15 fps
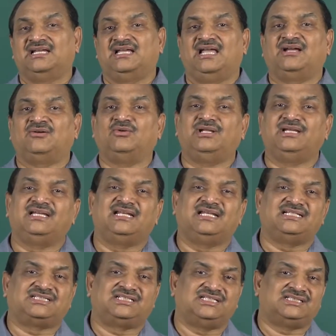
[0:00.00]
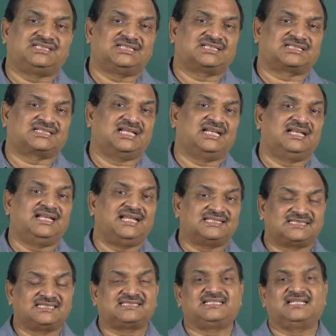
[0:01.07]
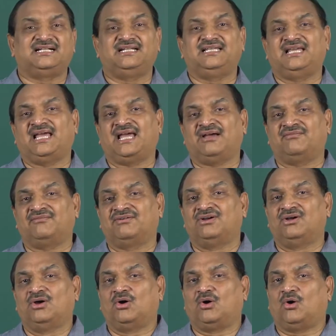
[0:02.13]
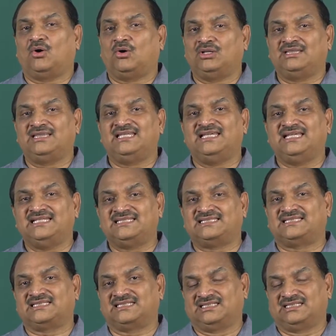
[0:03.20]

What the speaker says: a good English teacher shall necessarily have all these